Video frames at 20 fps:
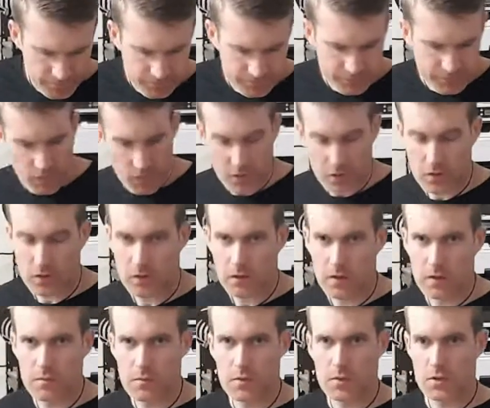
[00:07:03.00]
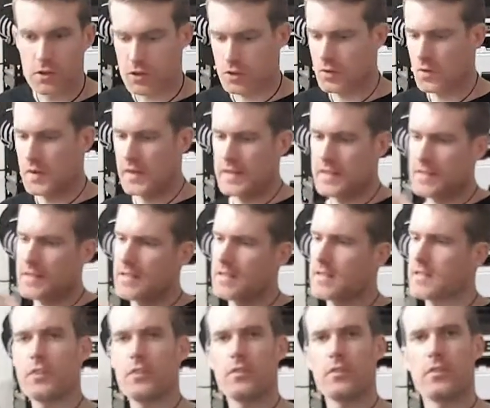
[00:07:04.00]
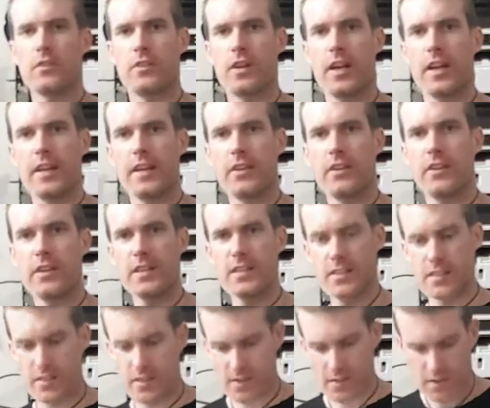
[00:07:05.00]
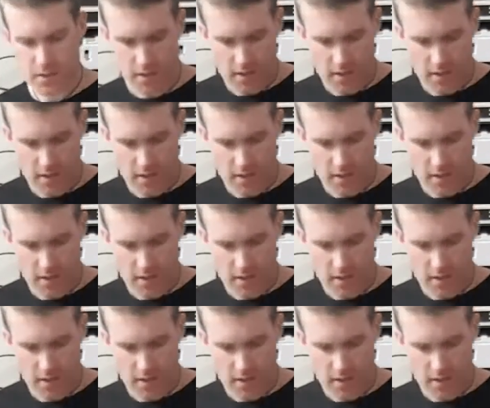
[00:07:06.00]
what do you call them, squeezes, creating creases,